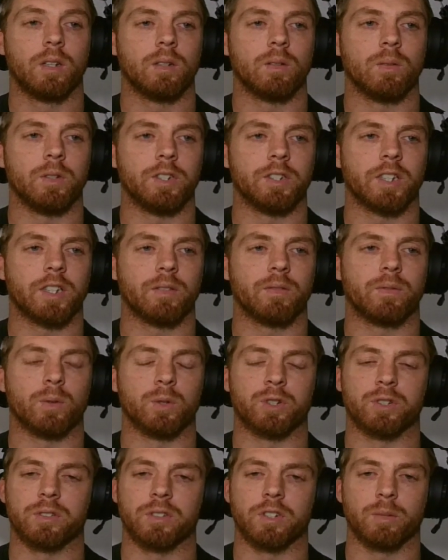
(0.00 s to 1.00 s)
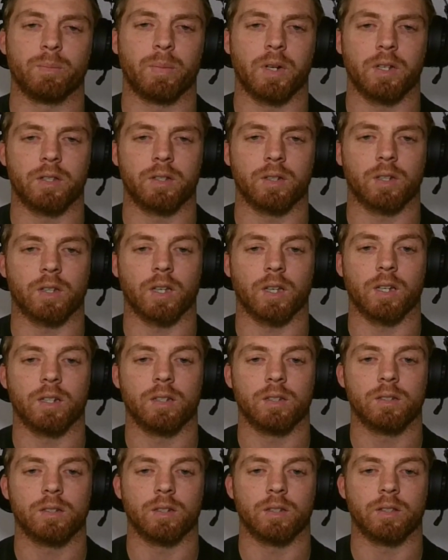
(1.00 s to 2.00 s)
which is unfortunate, but it's okay.
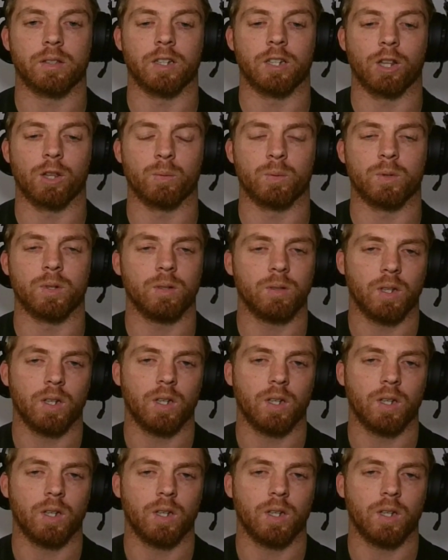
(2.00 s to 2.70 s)
It's not the end of the world.